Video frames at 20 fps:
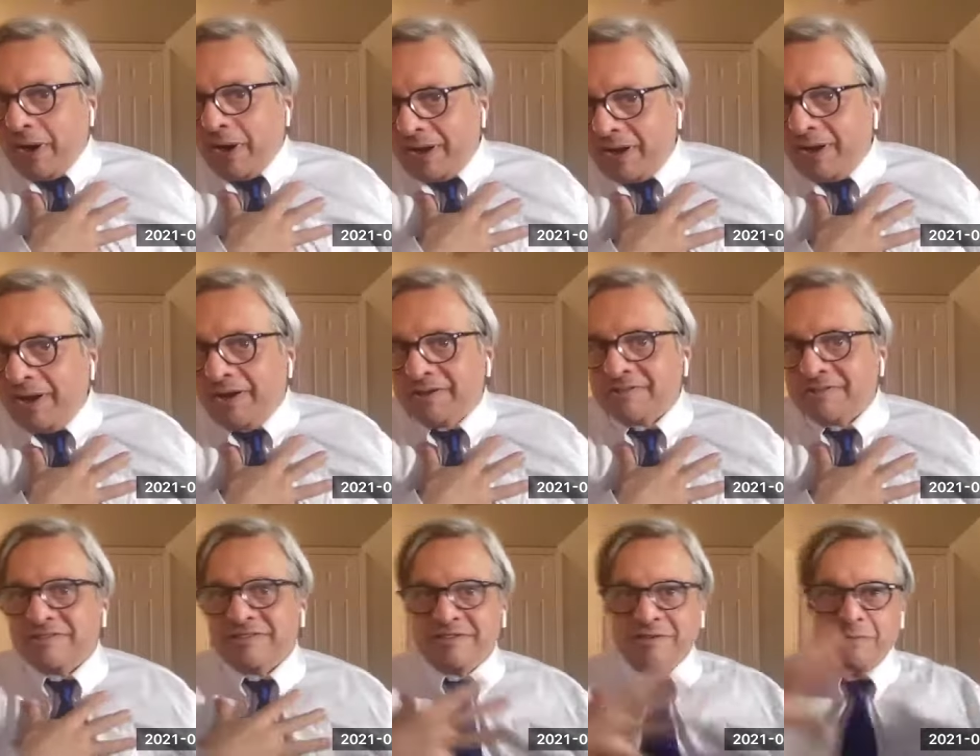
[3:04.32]
by
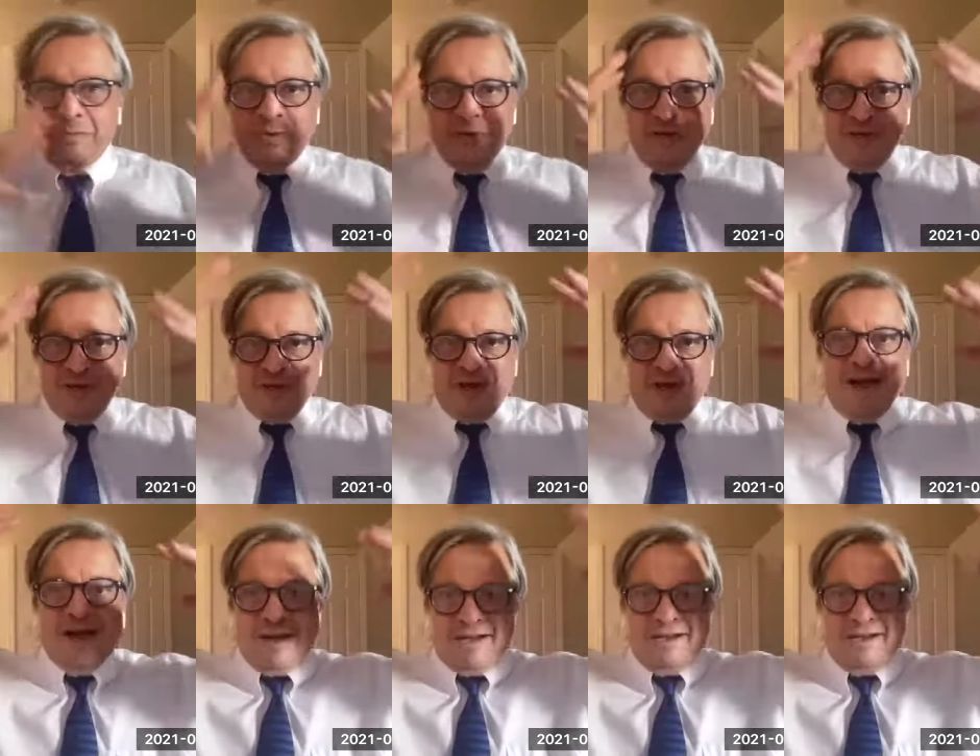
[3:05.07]
us to be
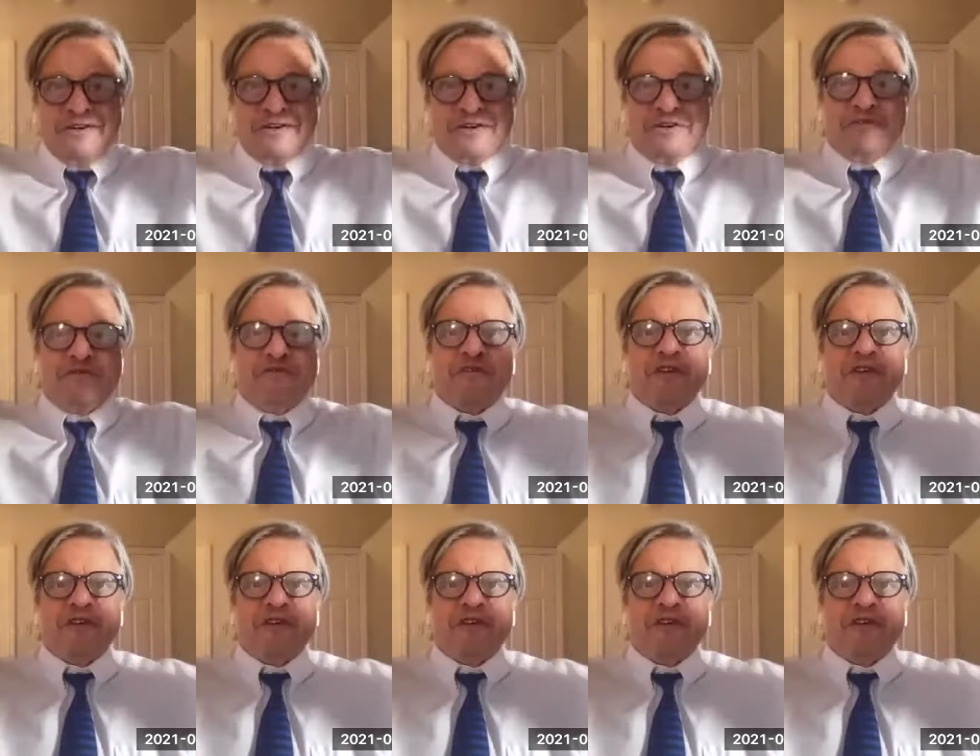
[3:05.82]
a higher
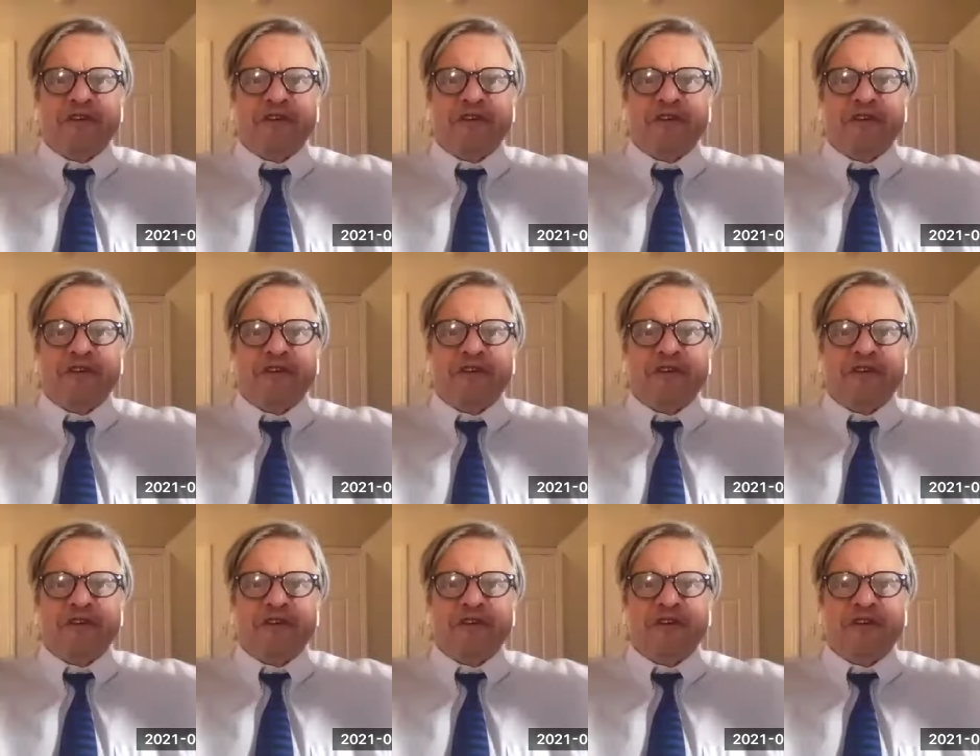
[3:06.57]
development.
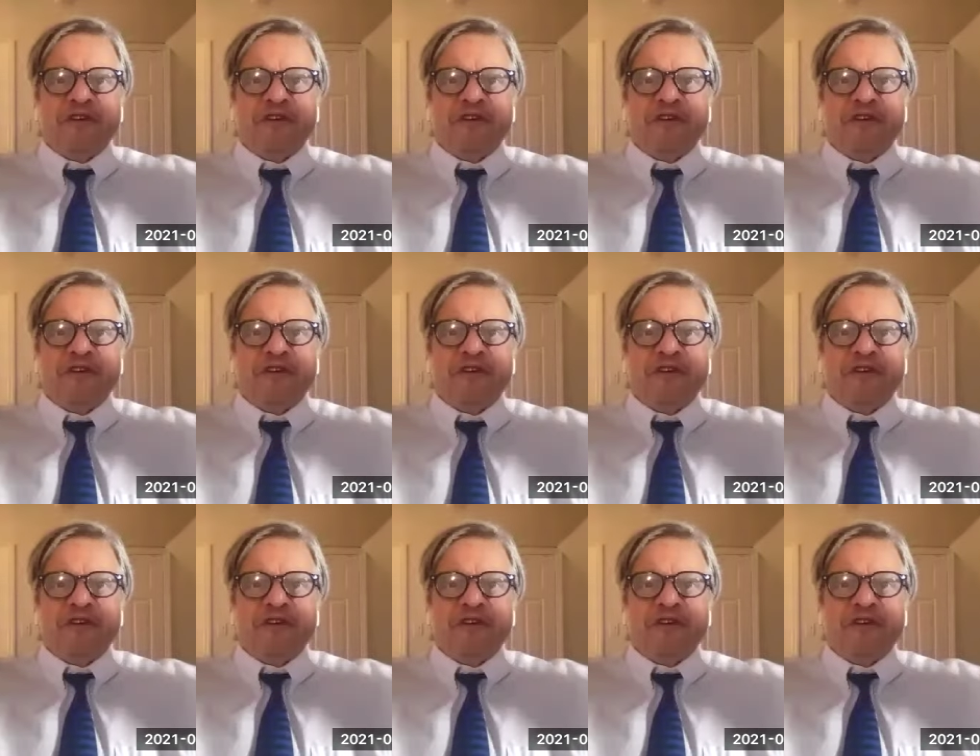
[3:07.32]
It is a
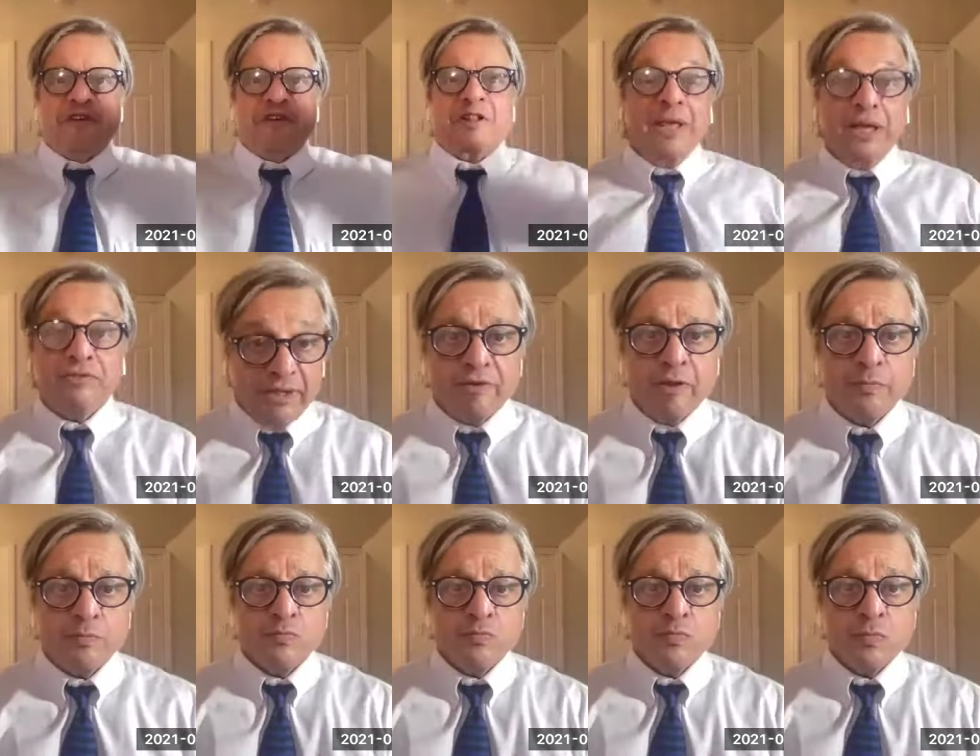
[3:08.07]
later development.
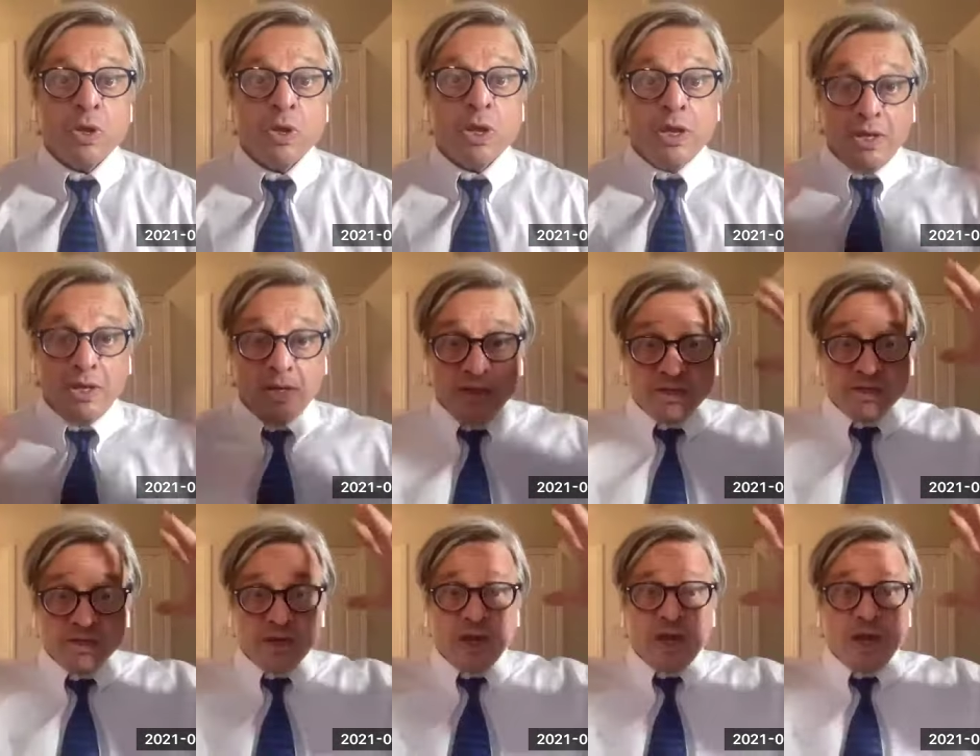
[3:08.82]
It
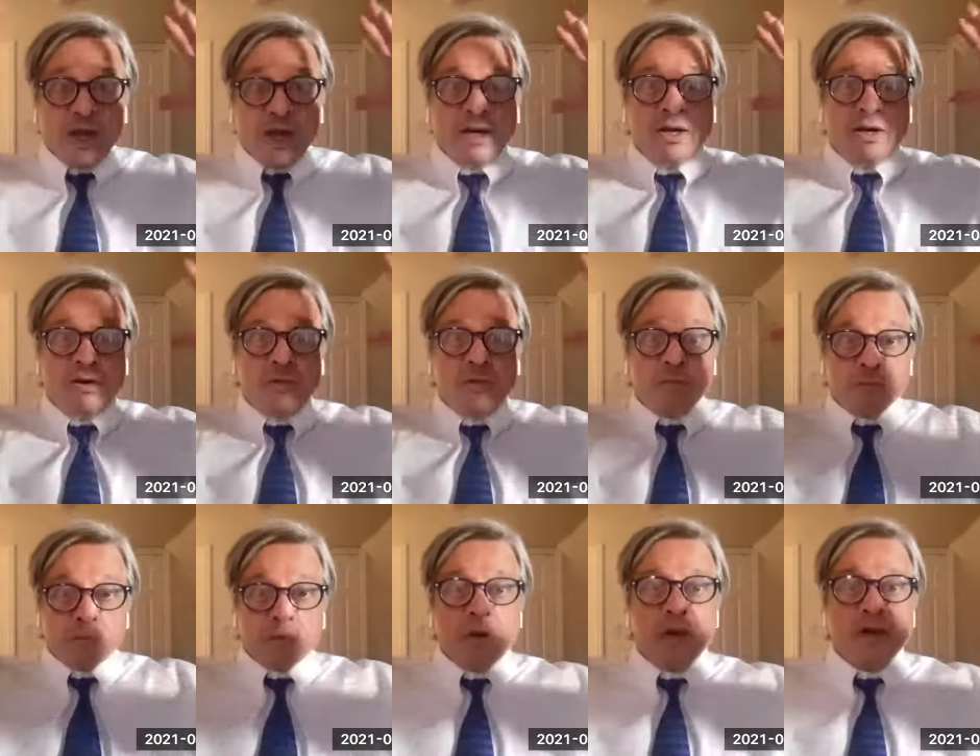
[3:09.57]
is a
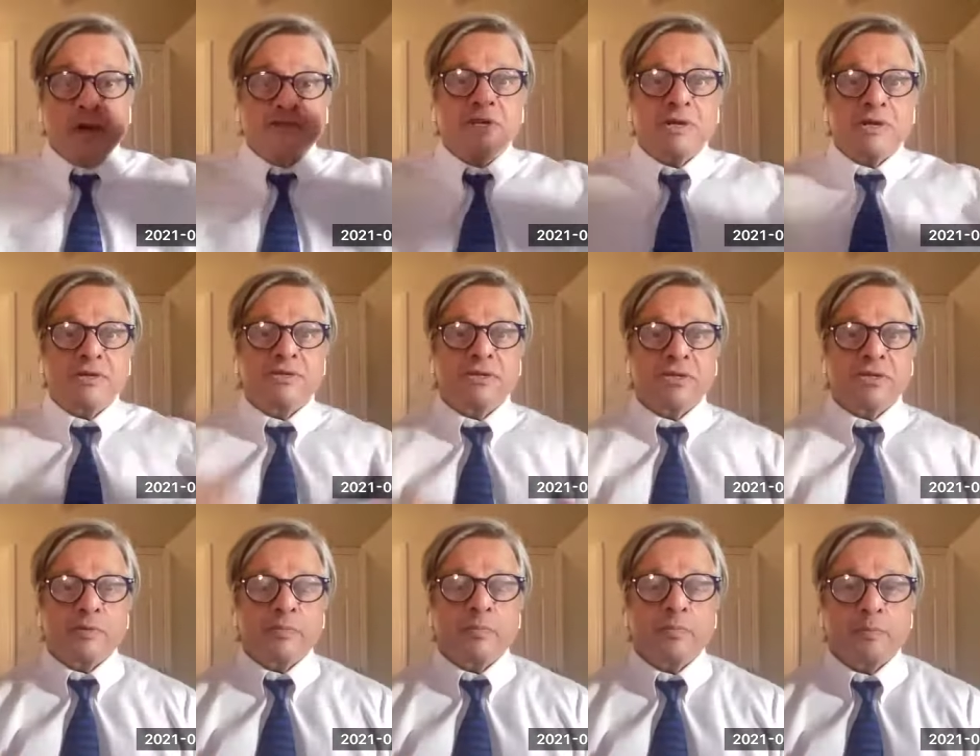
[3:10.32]
higher
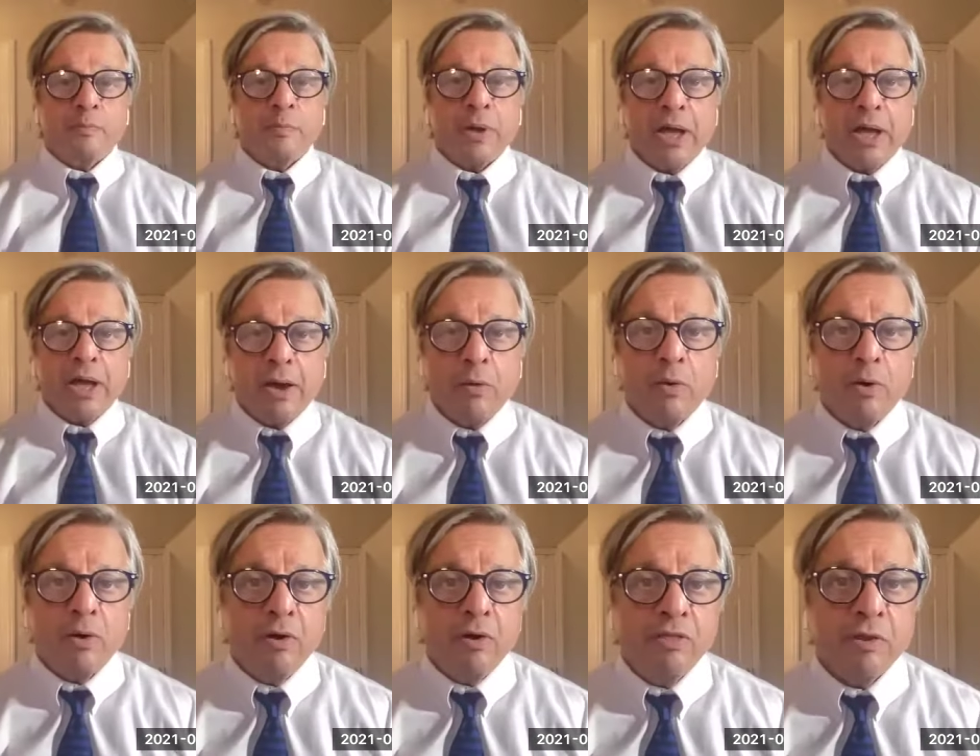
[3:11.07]
processing
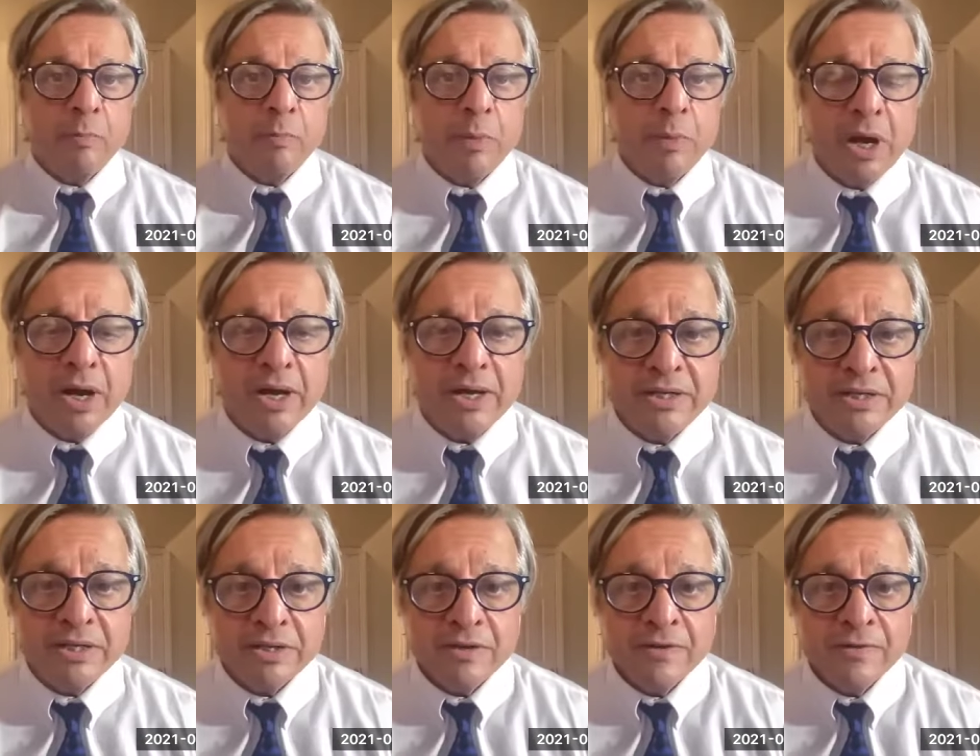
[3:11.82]
power in the
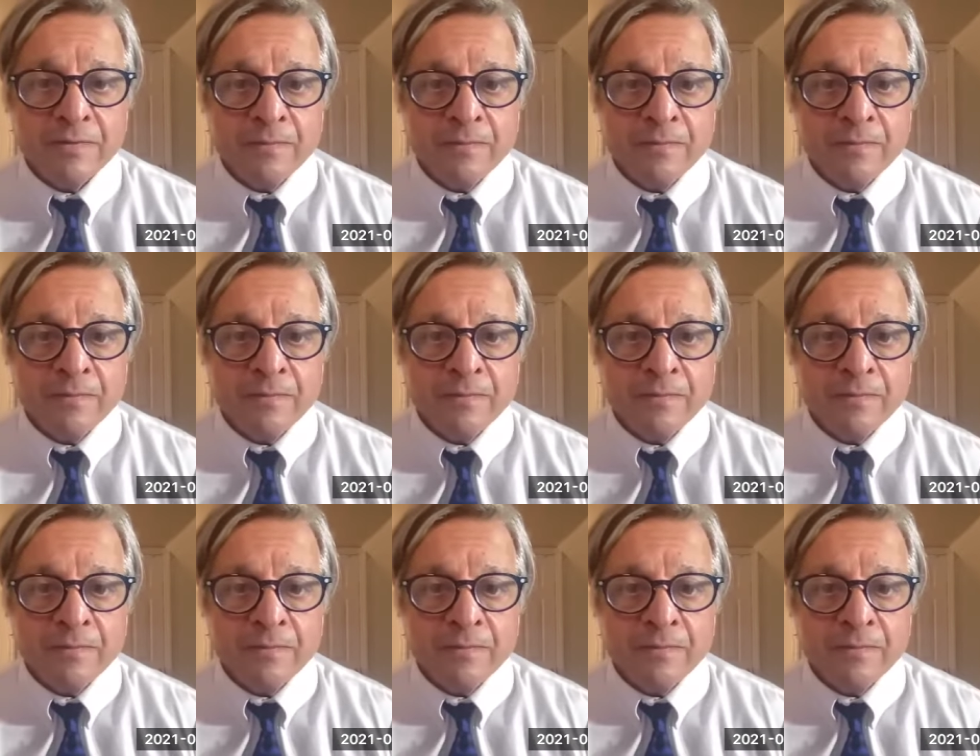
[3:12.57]
mind.